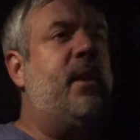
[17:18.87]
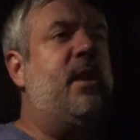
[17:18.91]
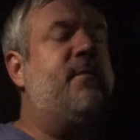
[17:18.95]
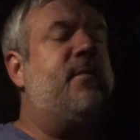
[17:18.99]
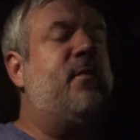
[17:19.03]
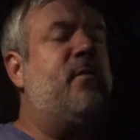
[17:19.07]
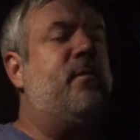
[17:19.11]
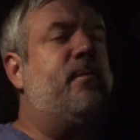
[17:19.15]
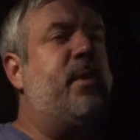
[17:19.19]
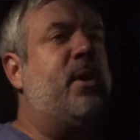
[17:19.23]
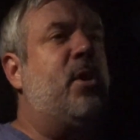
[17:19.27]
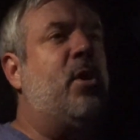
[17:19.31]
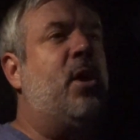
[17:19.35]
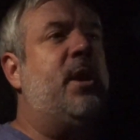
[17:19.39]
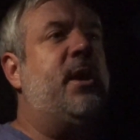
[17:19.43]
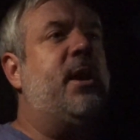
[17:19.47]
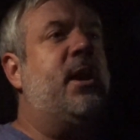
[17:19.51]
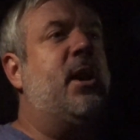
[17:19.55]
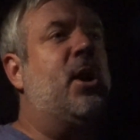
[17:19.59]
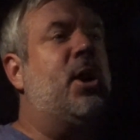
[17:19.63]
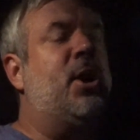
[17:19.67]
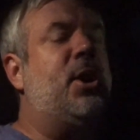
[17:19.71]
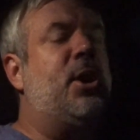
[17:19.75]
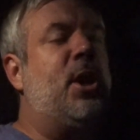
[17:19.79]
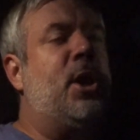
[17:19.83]
And if you've been on
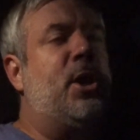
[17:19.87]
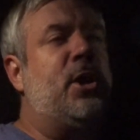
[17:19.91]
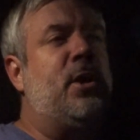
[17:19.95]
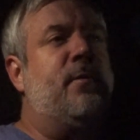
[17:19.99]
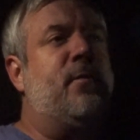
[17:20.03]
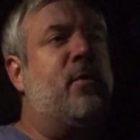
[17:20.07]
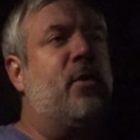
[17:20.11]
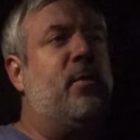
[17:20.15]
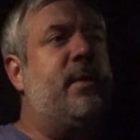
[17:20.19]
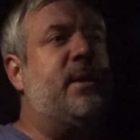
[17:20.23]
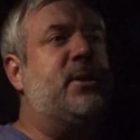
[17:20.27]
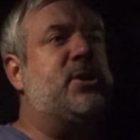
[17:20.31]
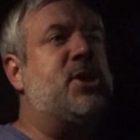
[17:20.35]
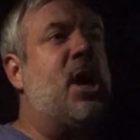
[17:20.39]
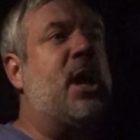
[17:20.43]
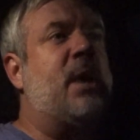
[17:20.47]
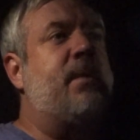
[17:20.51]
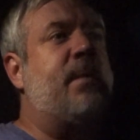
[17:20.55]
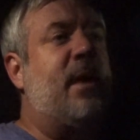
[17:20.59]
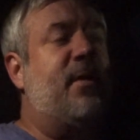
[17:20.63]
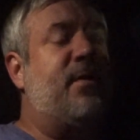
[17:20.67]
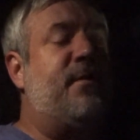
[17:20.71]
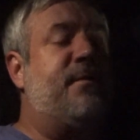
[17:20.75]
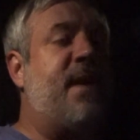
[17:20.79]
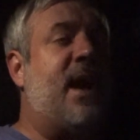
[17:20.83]
here, you know, you've heard me talk
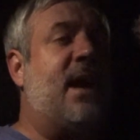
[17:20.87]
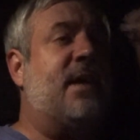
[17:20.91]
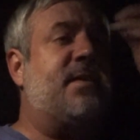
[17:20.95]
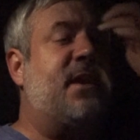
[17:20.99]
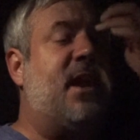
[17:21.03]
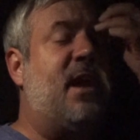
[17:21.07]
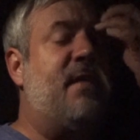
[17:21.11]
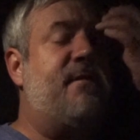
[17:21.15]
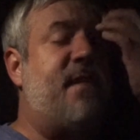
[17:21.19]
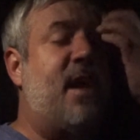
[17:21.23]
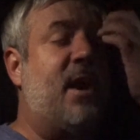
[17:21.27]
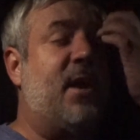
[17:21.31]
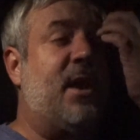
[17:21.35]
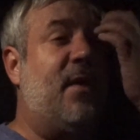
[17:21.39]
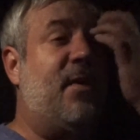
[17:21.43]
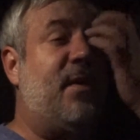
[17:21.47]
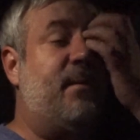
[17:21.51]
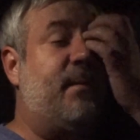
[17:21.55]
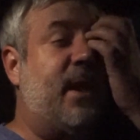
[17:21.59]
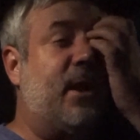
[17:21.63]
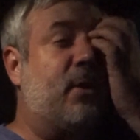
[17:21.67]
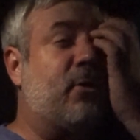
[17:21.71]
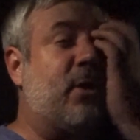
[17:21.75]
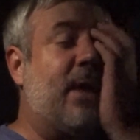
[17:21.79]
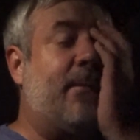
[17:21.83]
about the fact that I found out that
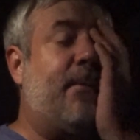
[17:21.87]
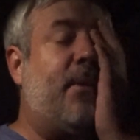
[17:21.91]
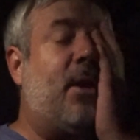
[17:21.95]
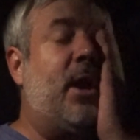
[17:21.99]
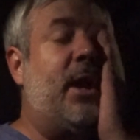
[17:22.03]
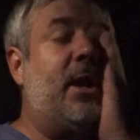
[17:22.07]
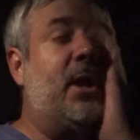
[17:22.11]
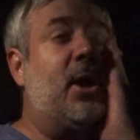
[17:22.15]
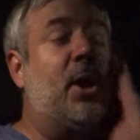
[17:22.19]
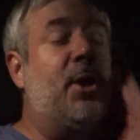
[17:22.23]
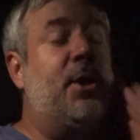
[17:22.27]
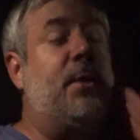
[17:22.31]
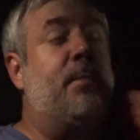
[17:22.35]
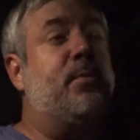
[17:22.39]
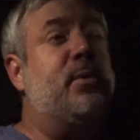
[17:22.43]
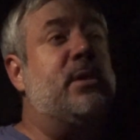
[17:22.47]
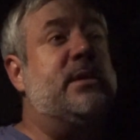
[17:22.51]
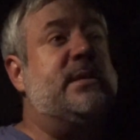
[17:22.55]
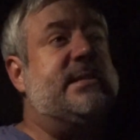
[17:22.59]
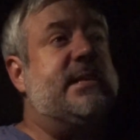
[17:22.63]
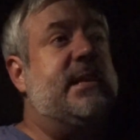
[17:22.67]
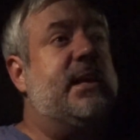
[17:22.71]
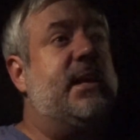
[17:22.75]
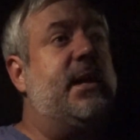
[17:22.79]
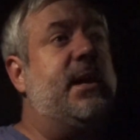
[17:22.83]
my grandma had gone to
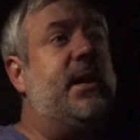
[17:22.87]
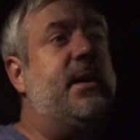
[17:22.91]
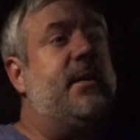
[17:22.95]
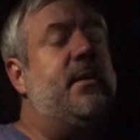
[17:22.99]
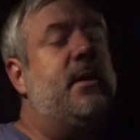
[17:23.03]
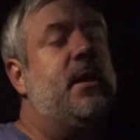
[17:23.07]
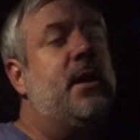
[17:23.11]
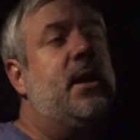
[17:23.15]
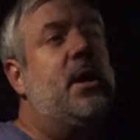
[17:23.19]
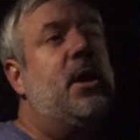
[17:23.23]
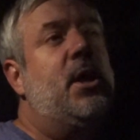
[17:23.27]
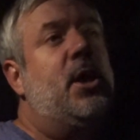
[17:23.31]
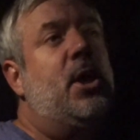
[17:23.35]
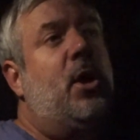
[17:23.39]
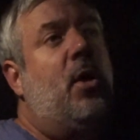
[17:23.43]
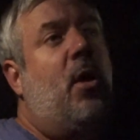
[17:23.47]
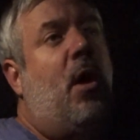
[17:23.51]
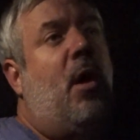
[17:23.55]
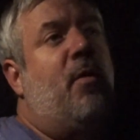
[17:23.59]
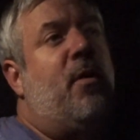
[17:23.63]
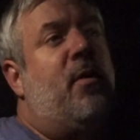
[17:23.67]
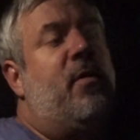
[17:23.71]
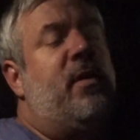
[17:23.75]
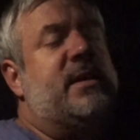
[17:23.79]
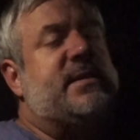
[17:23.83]
prison. And
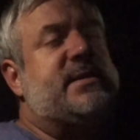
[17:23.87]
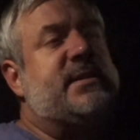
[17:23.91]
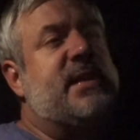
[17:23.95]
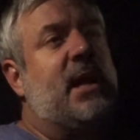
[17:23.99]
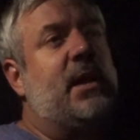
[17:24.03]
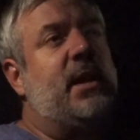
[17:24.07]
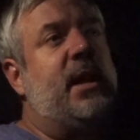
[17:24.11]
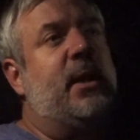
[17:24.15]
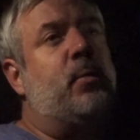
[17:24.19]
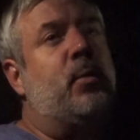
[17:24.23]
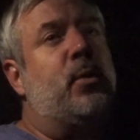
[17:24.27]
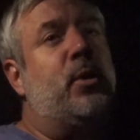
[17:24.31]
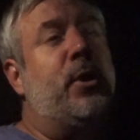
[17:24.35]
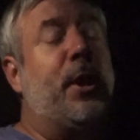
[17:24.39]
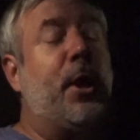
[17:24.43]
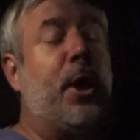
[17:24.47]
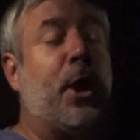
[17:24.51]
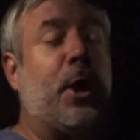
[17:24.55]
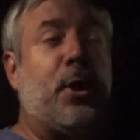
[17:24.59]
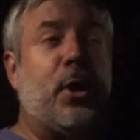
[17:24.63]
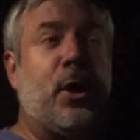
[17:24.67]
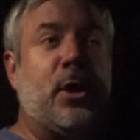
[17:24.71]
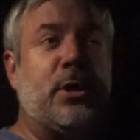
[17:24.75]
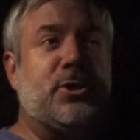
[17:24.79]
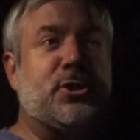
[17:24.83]
although that's not, like, really
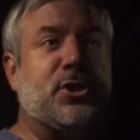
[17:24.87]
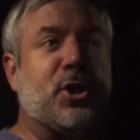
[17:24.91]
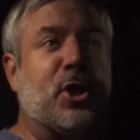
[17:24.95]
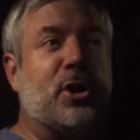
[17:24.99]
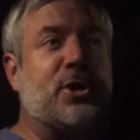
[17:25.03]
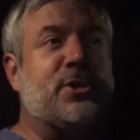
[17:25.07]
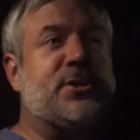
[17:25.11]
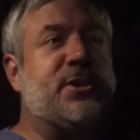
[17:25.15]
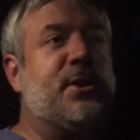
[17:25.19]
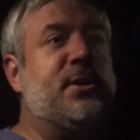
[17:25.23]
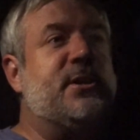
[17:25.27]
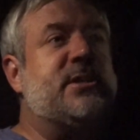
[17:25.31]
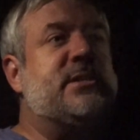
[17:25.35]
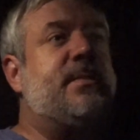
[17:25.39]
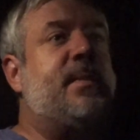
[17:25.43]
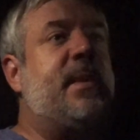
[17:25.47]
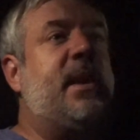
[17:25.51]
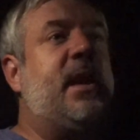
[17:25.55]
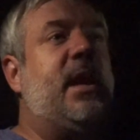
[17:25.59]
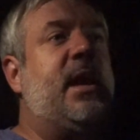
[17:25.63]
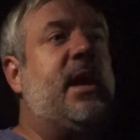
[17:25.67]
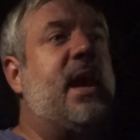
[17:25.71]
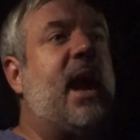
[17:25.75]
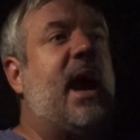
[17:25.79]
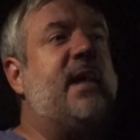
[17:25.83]
culture, so to
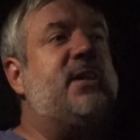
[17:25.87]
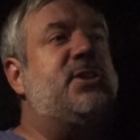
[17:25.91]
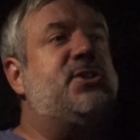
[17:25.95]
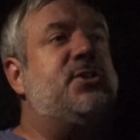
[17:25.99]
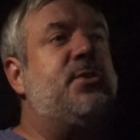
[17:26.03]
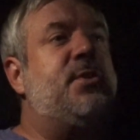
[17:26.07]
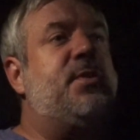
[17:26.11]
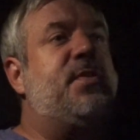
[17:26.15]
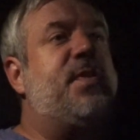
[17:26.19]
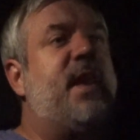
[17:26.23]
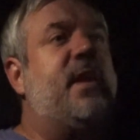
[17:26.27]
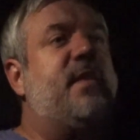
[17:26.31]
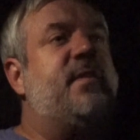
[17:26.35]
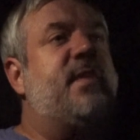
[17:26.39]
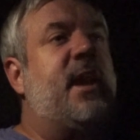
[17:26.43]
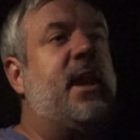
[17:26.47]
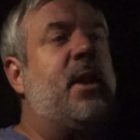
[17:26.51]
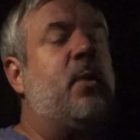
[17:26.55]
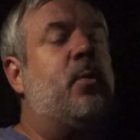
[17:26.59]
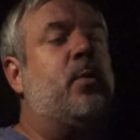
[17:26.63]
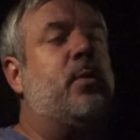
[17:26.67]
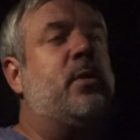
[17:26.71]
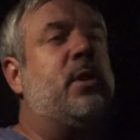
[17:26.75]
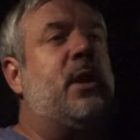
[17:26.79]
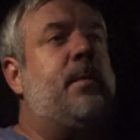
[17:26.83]
speak, I do think that
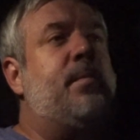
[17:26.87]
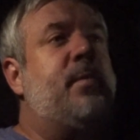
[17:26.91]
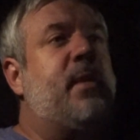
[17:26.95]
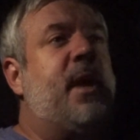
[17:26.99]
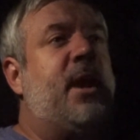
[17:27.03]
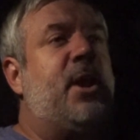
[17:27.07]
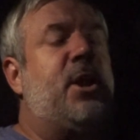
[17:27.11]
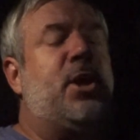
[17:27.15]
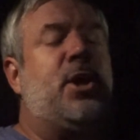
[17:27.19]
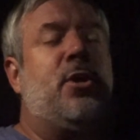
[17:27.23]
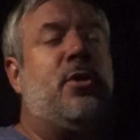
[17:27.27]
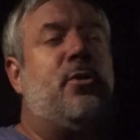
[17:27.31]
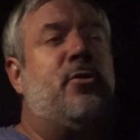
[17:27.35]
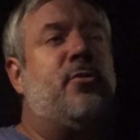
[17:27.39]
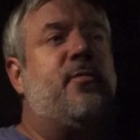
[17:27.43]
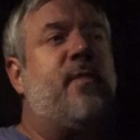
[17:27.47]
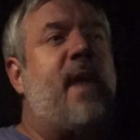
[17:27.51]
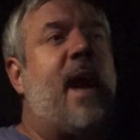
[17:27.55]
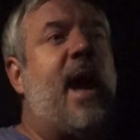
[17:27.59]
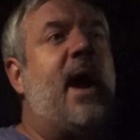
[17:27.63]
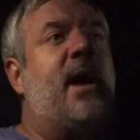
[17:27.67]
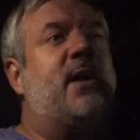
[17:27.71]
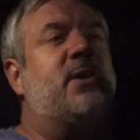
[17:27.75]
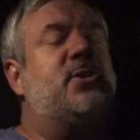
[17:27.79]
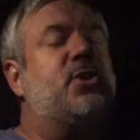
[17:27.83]
it really played a huge
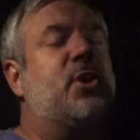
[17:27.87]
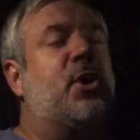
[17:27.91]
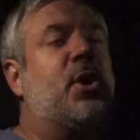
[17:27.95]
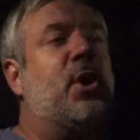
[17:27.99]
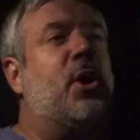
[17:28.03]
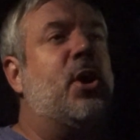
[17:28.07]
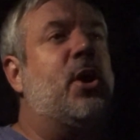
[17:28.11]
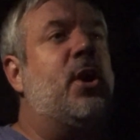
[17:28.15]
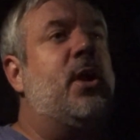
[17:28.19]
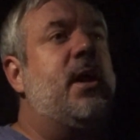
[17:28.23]
factor.